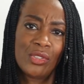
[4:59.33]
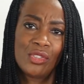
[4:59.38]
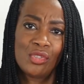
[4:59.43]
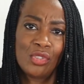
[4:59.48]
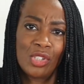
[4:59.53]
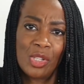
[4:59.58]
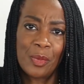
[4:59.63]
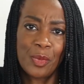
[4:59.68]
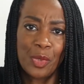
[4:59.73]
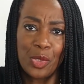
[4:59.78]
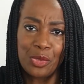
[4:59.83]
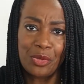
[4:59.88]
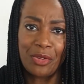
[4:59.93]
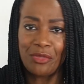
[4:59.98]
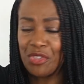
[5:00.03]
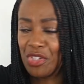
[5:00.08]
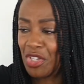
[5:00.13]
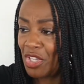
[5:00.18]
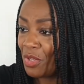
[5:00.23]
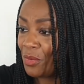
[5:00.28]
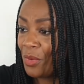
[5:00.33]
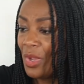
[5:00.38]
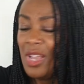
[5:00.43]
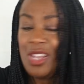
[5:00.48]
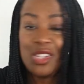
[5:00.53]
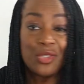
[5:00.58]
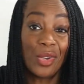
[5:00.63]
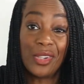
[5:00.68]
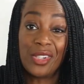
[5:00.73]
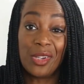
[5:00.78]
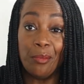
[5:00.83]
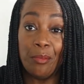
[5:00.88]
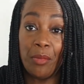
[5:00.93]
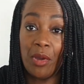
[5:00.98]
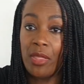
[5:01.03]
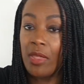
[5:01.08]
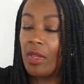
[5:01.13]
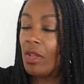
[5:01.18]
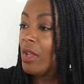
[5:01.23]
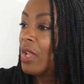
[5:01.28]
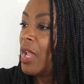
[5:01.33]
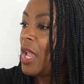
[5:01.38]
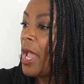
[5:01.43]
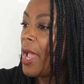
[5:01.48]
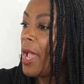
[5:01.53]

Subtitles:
surely I'm supposed to have two, so I didn't bother.